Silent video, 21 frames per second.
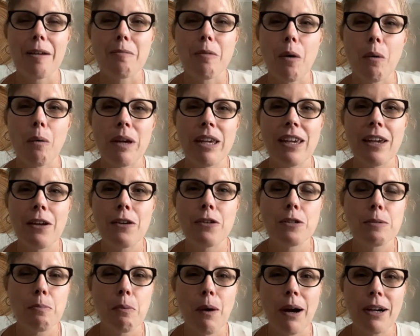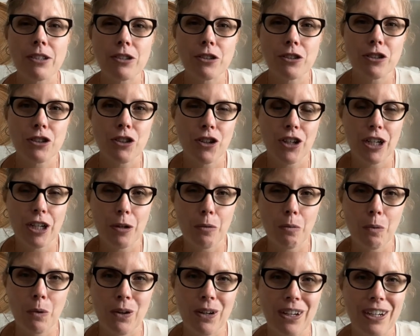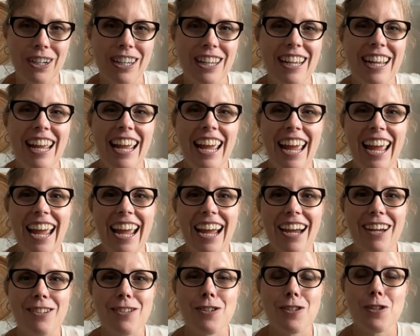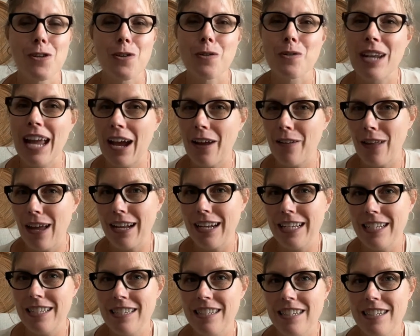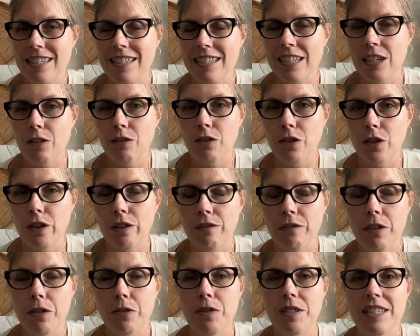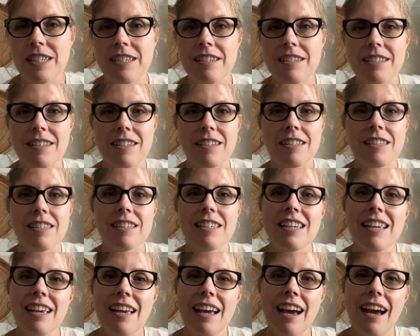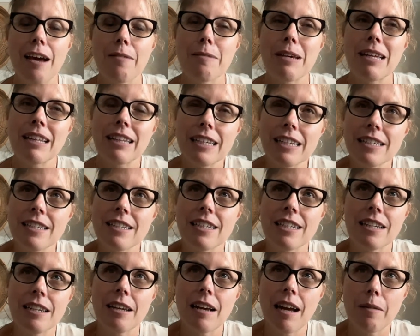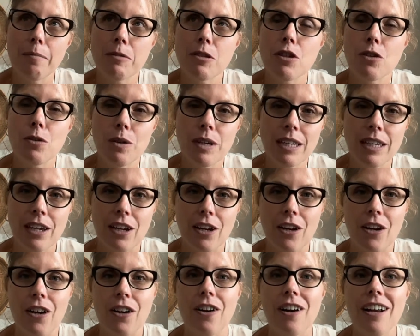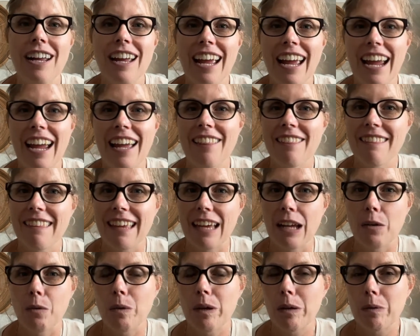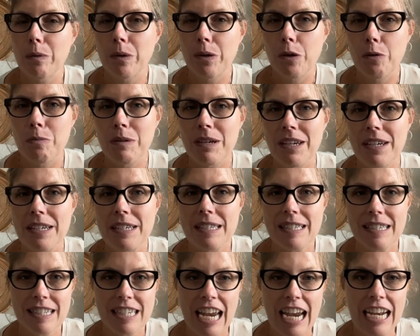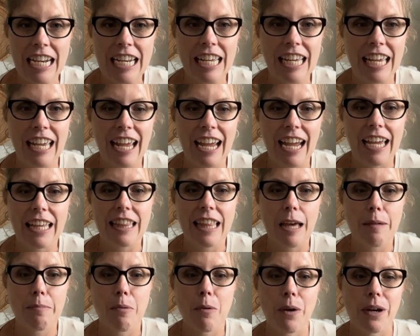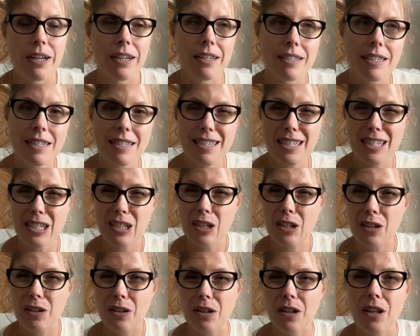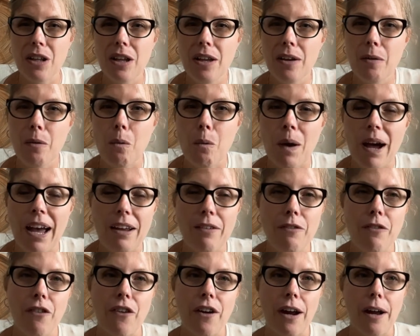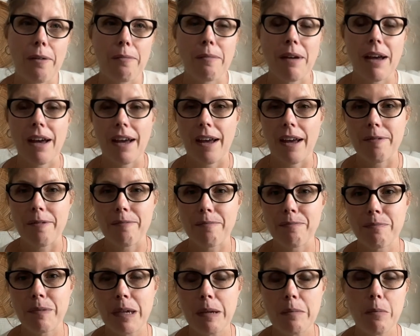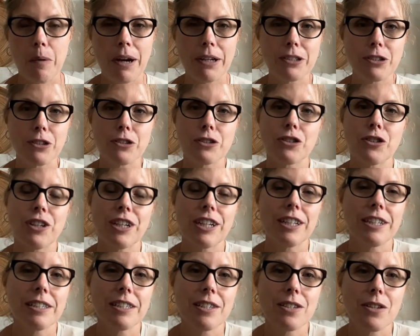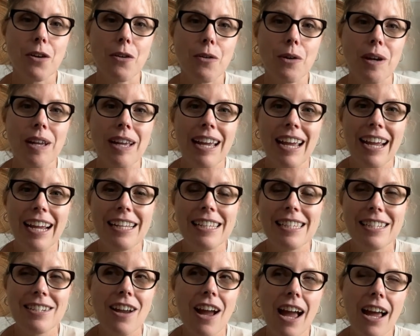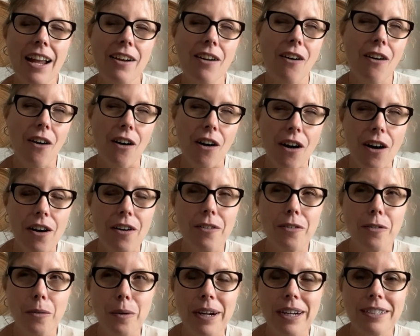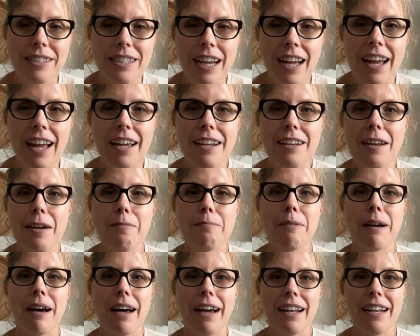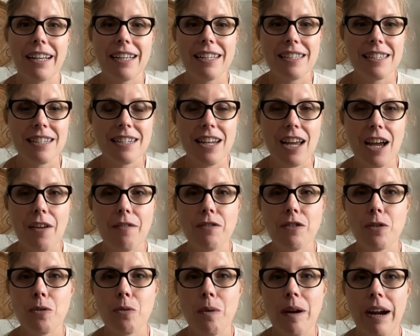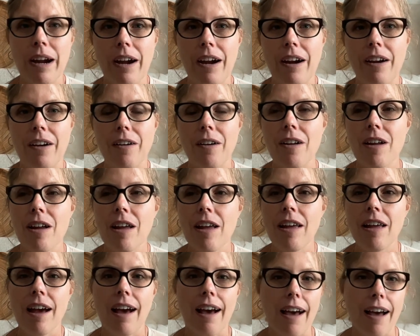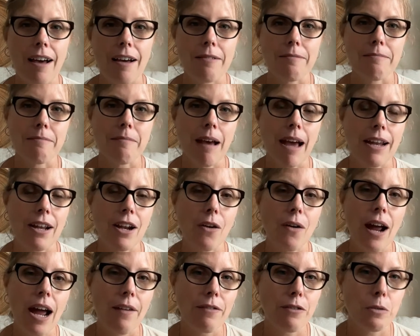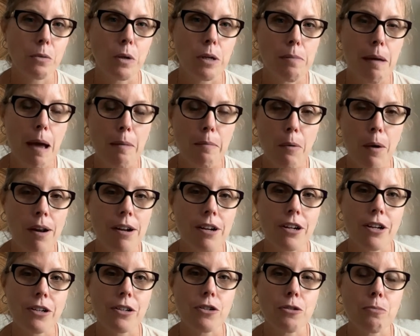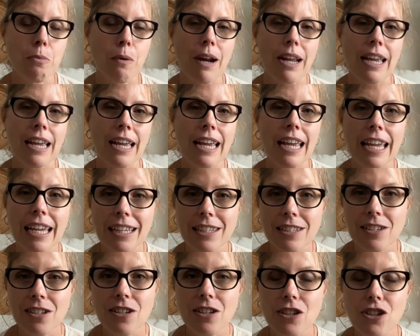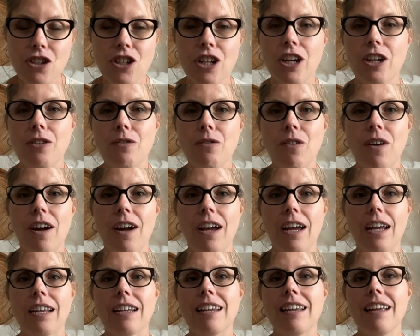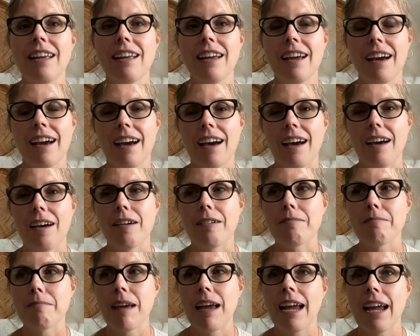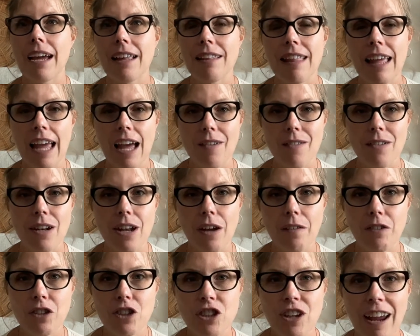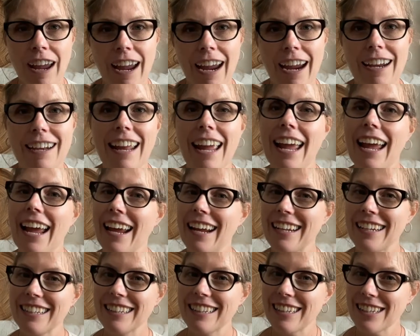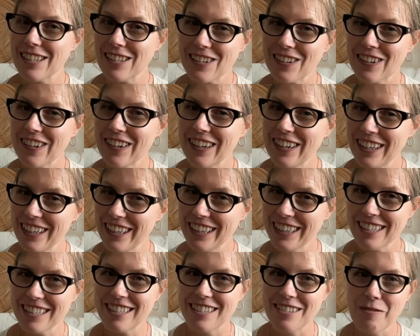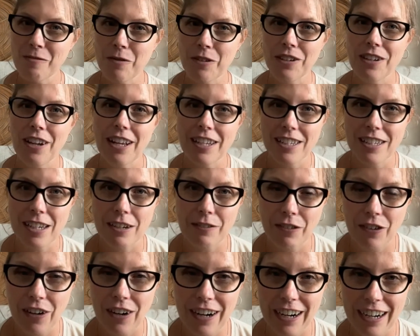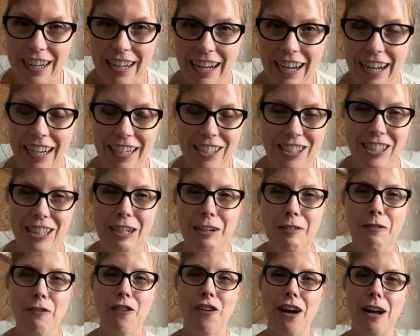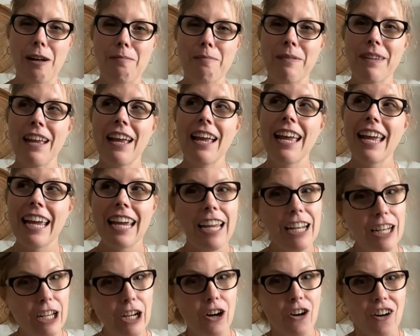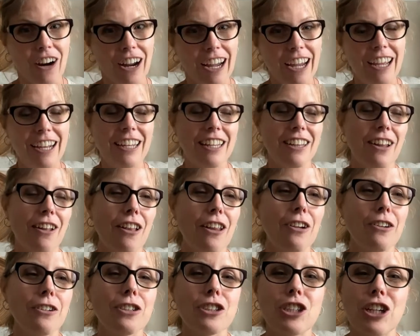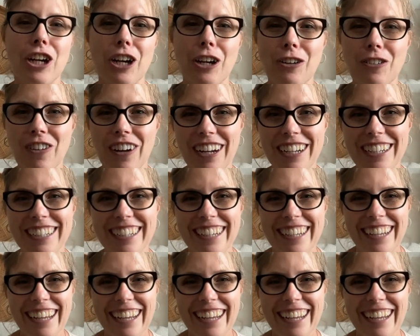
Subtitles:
We use pressure treated wood. And so now that needs to sit for a few seasons, at least up to a year. And then we will be staining it at that point because it's still wet from being pressure treated. So it's not all the way done, but it's enough to where I don't have to worry about predators breaking into the chicken run. And they have enough shade. And this girl will not suffer a concussion from hitting her head in the little chicken run.